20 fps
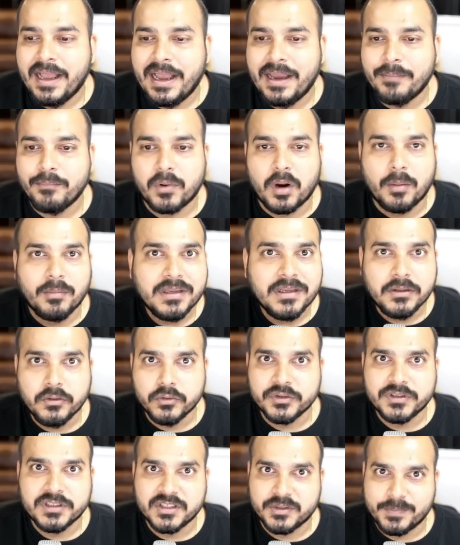and probably
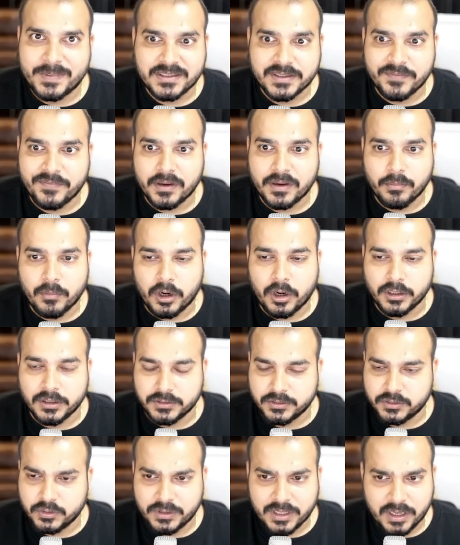use this specific model.
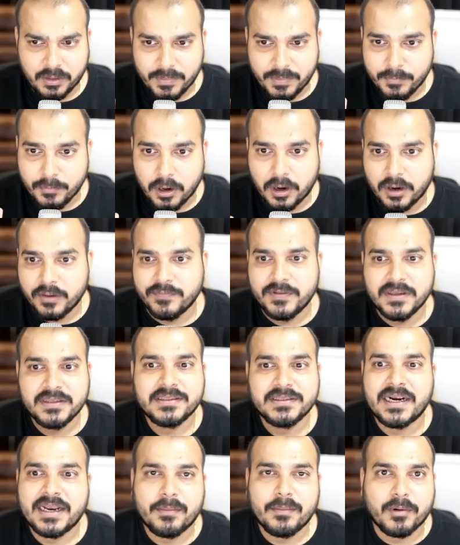So there'll be a lot of
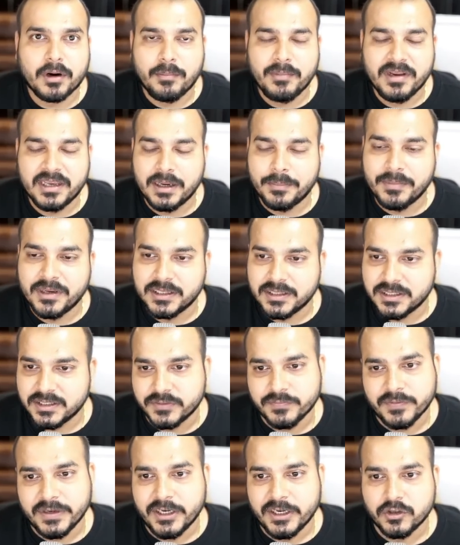things that are probably coming in
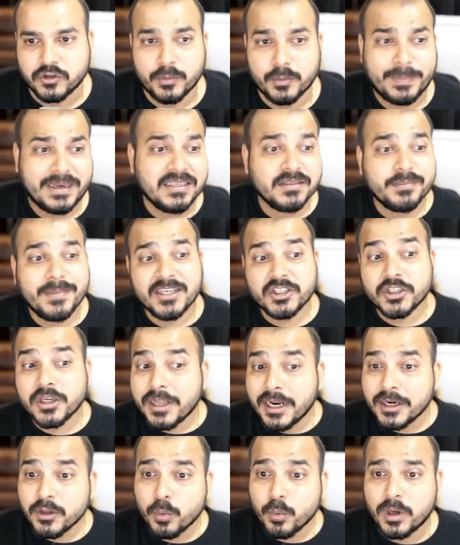this video. So please make sure
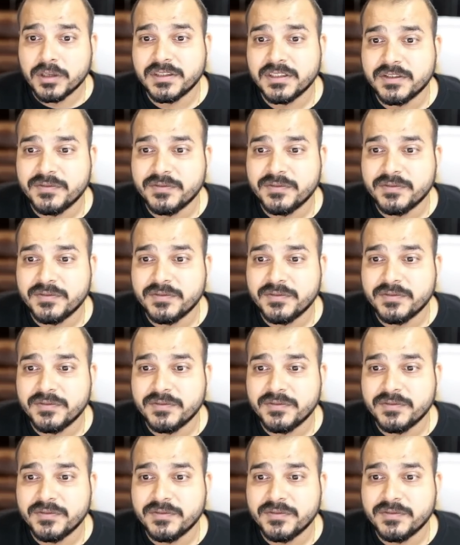that you watch